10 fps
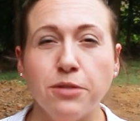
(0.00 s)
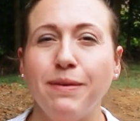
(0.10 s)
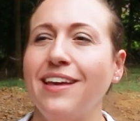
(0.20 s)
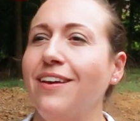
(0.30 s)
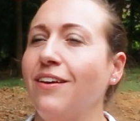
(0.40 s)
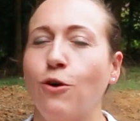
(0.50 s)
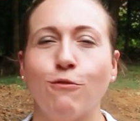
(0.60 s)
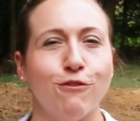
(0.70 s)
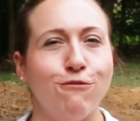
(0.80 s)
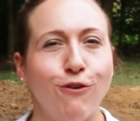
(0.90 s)
to me
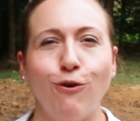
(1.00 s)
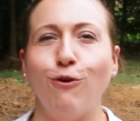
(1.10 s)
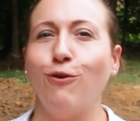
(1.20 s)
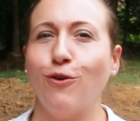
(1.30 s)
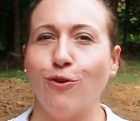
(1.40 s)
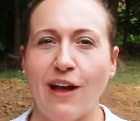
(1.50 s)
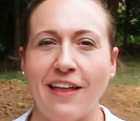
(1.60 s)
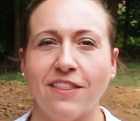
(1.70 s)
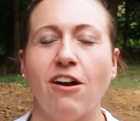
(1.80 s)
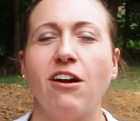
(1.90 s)
over the phone or
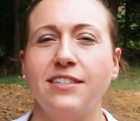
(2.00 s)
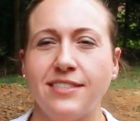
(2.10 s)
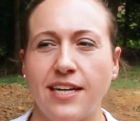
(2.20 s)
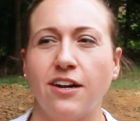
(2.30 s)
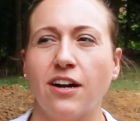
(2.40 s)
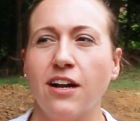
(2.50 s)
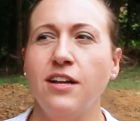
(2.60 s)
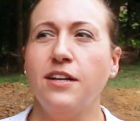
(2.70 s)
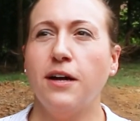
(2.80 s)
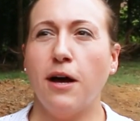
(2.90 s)
at the garden center
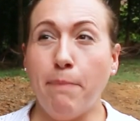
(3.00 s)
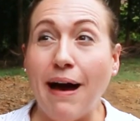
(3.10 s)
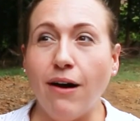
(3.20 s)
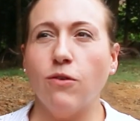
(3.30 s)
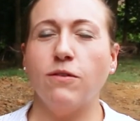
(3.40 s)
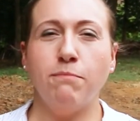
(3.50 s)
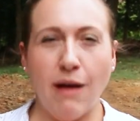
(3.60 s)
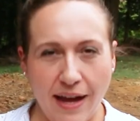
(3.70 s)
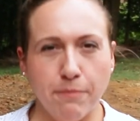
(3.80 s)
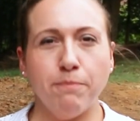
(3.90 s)
about
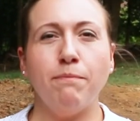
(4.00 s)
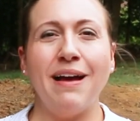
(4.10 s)
my,